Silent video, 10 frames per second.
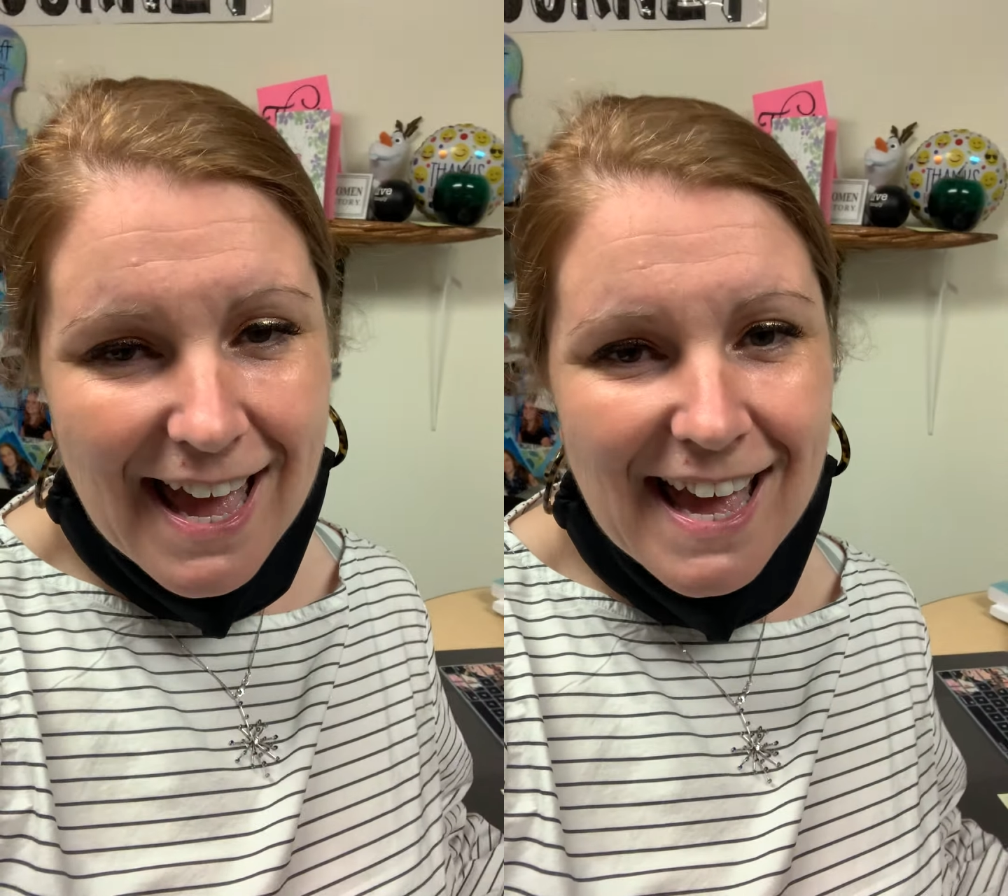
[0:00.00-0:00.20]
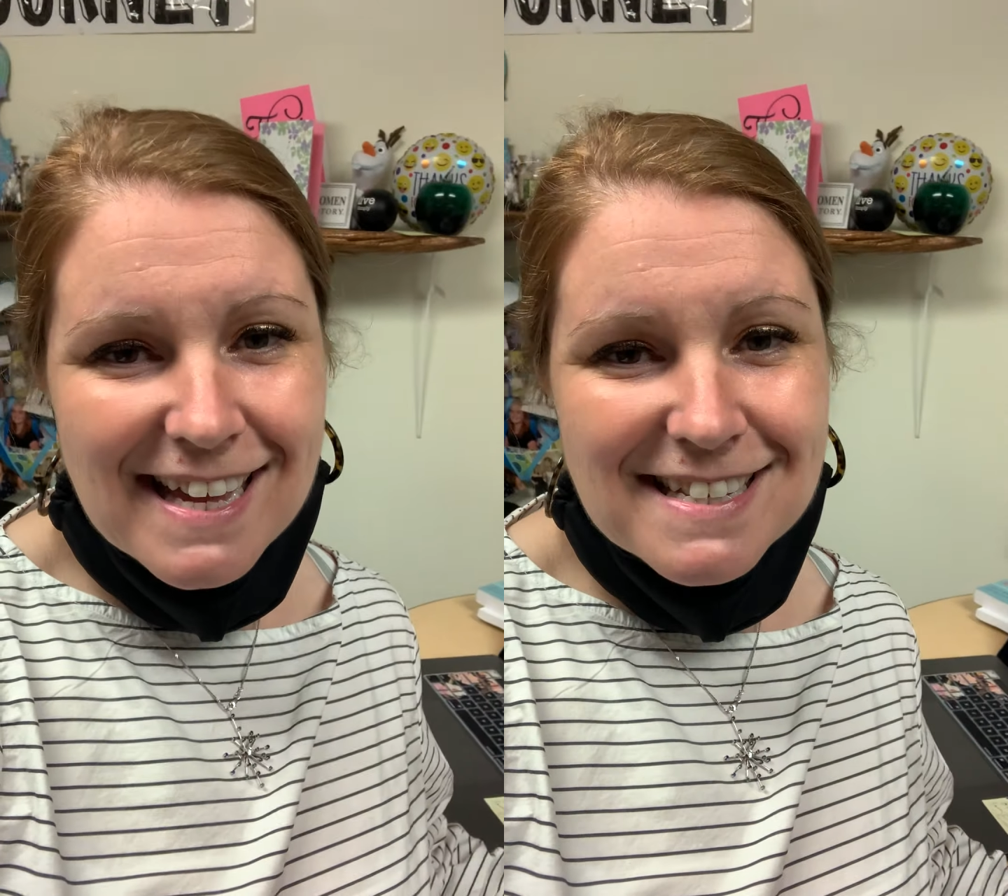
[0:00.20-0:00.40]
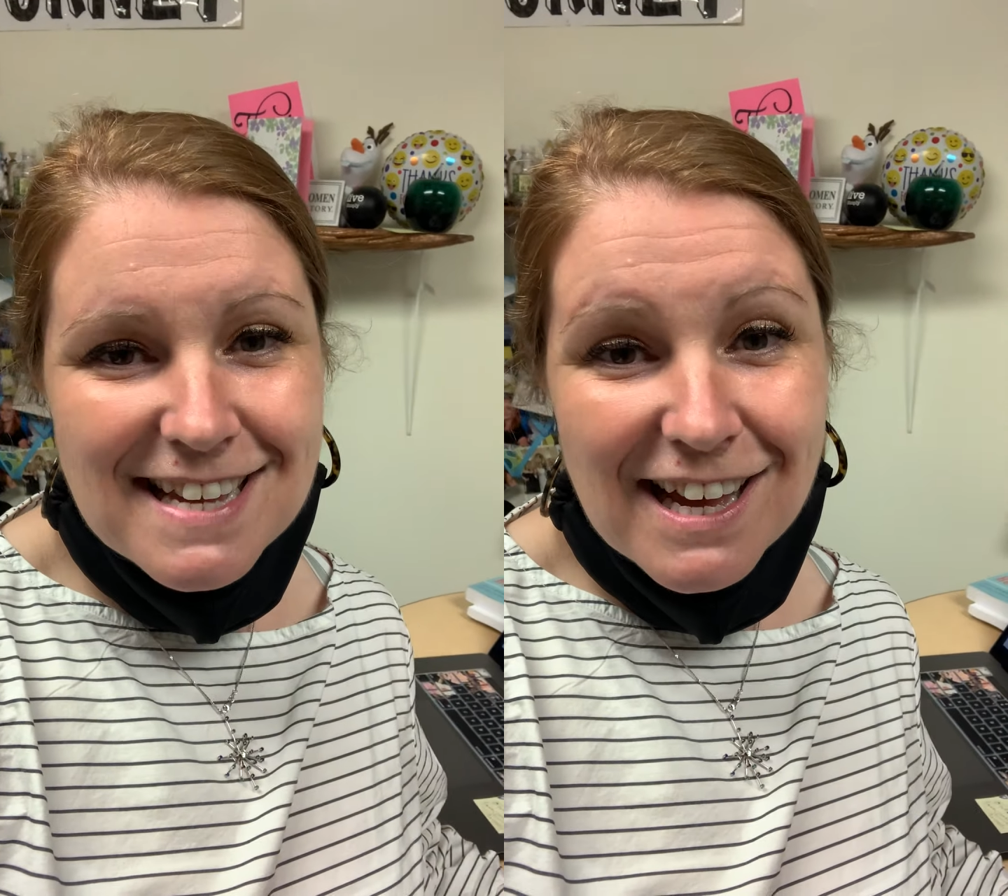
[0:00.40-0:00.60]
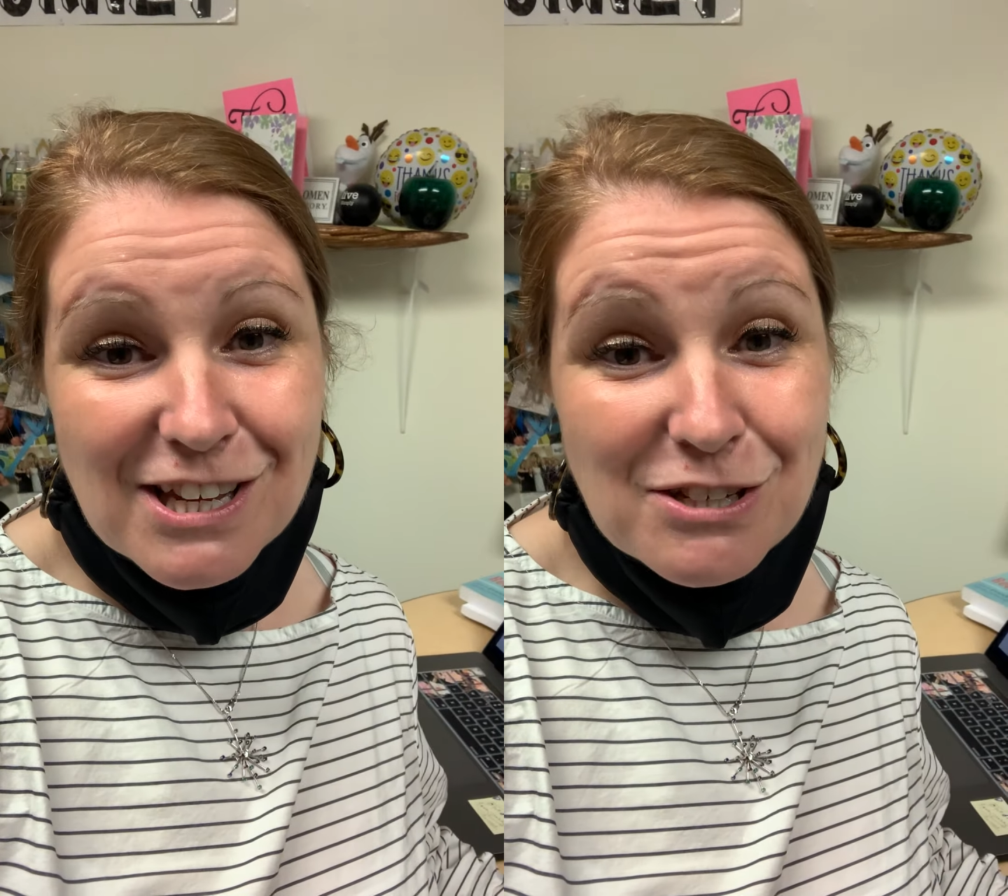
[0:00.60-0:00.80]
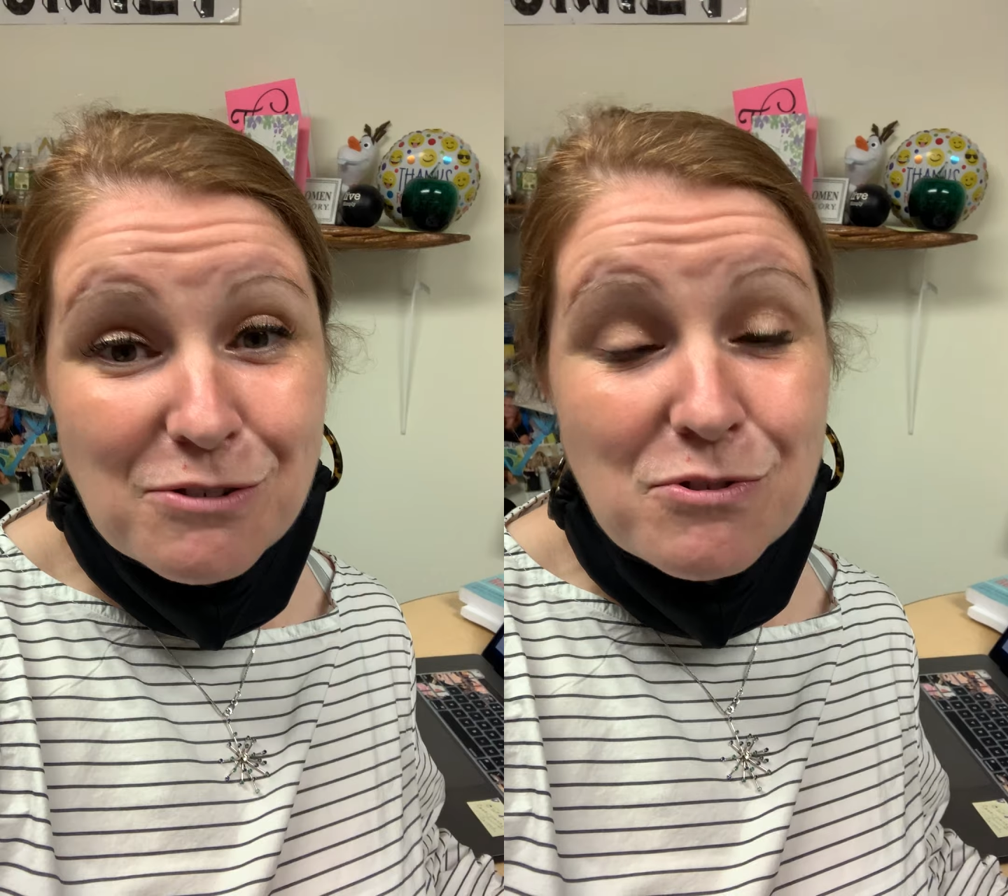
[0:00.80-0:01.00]
And uh,
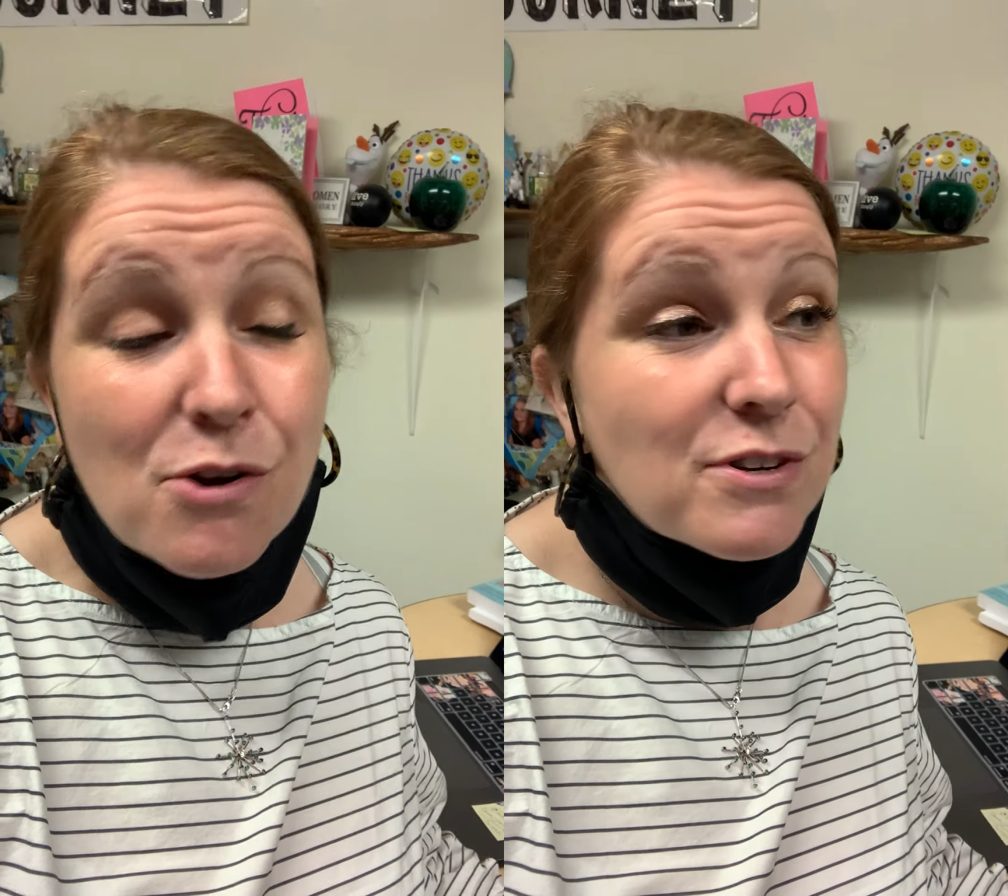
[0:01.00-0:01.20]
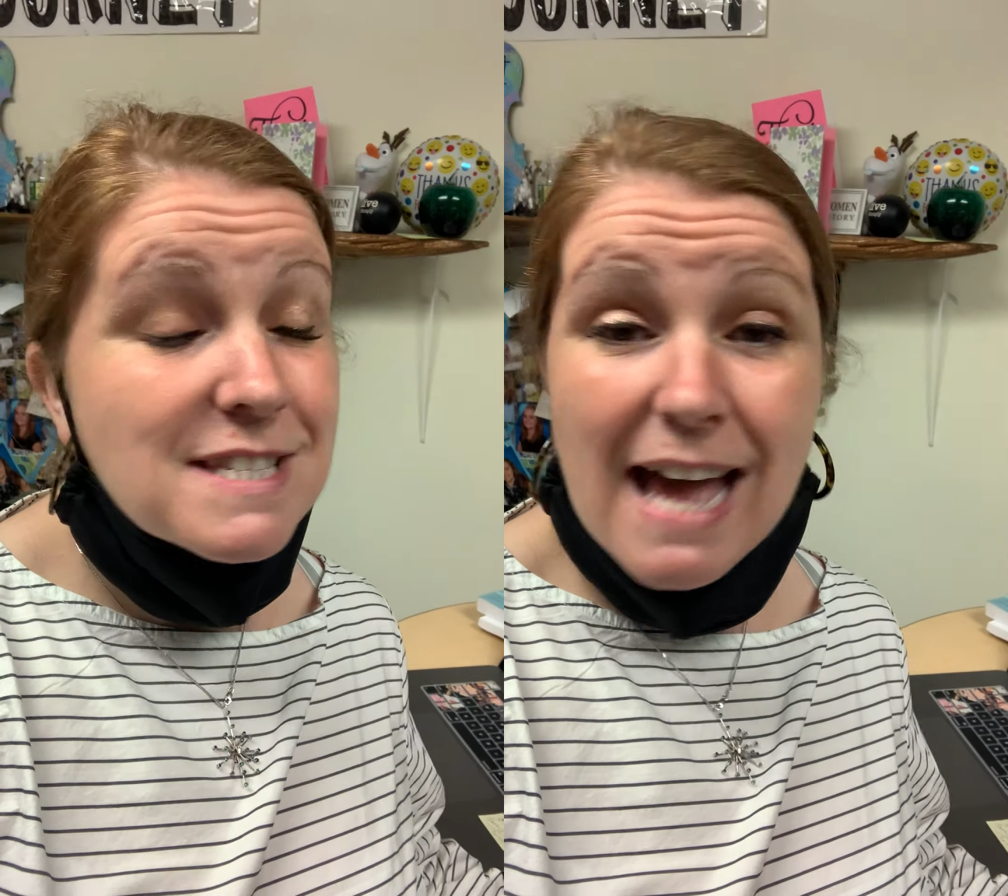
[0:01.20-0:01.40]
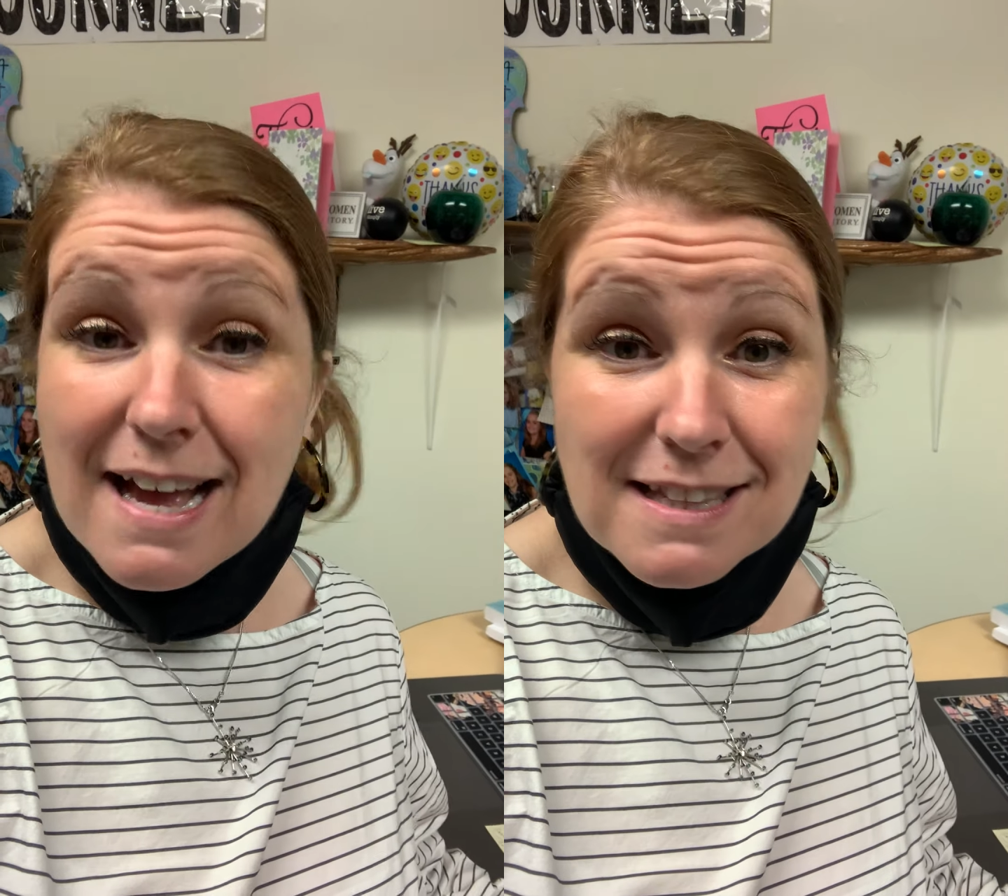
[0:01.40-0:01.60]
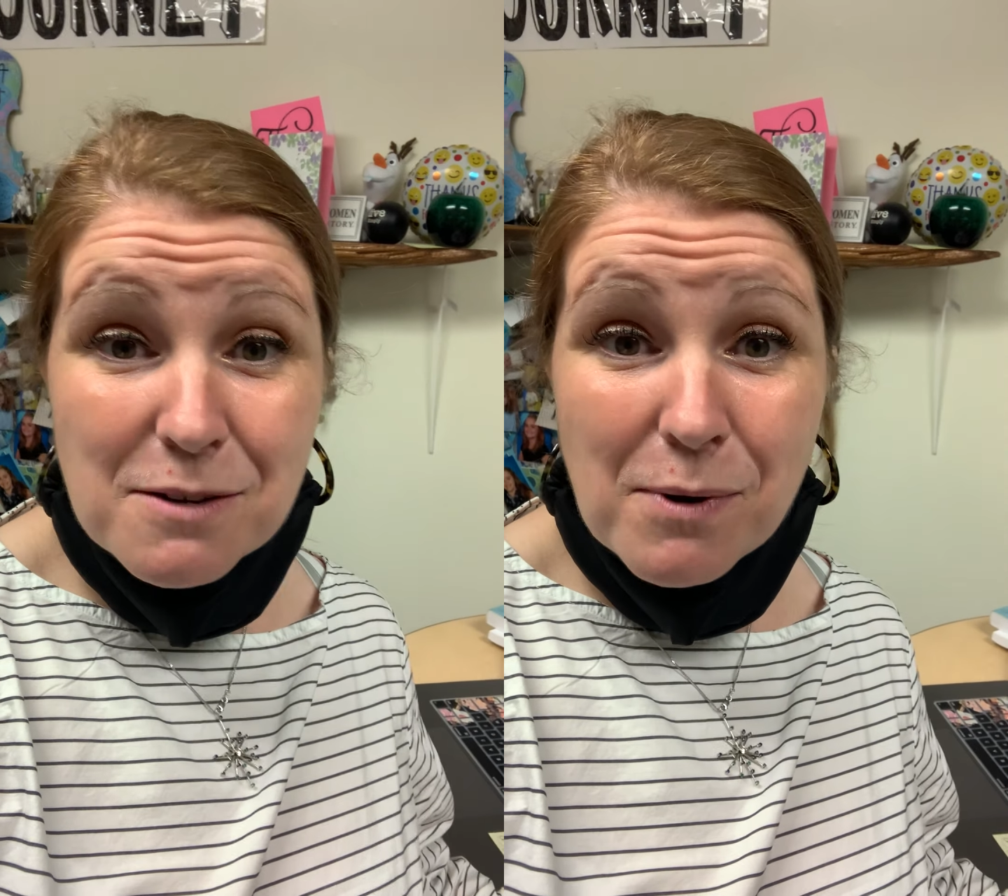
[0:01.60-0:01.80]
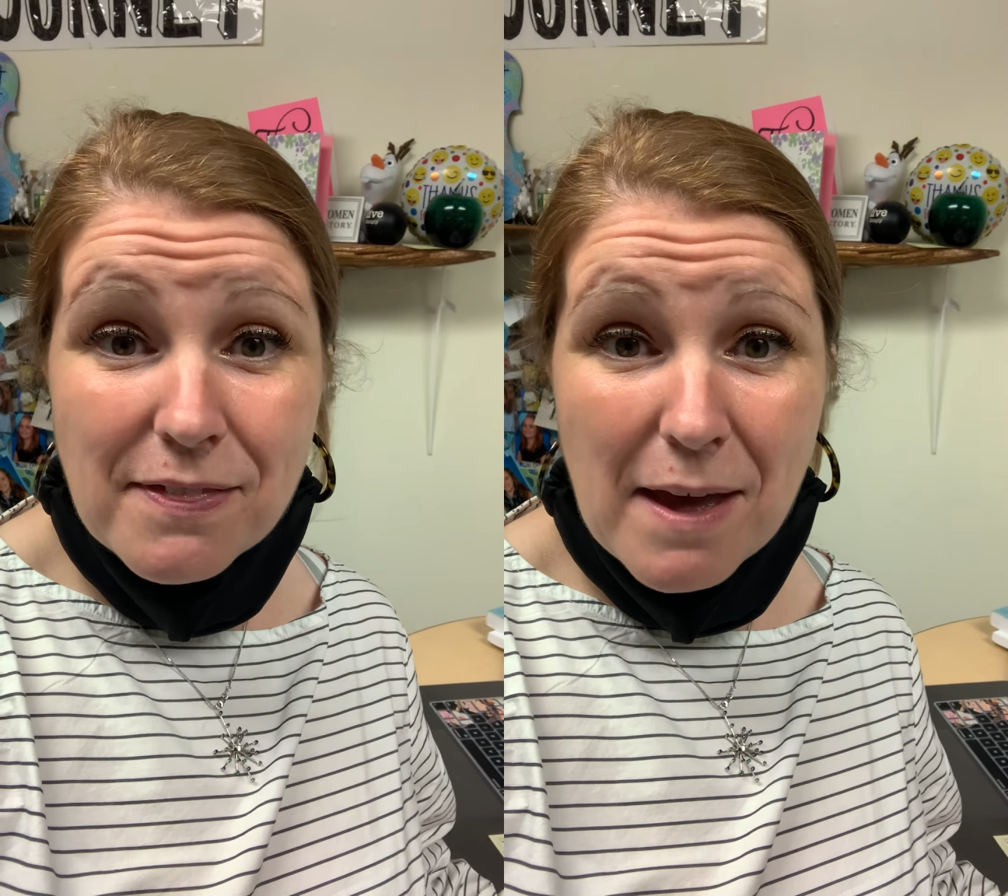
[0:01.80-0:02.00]
you know exactly
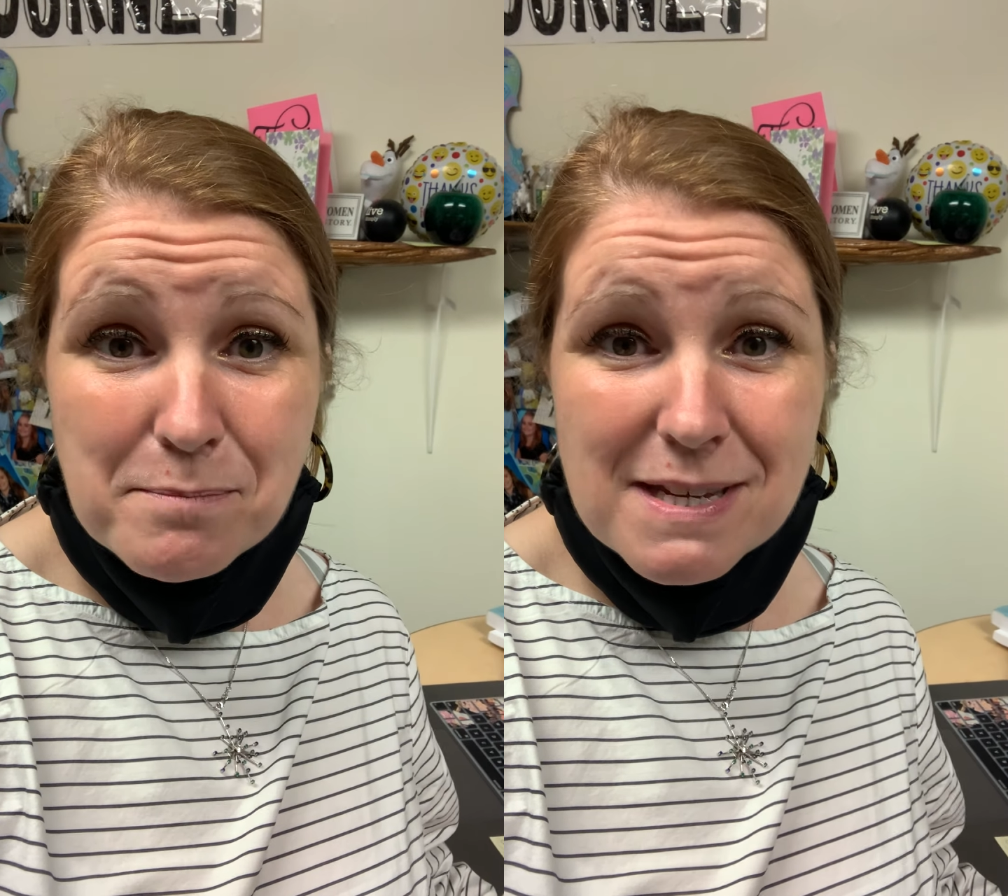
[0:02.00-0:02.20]
what that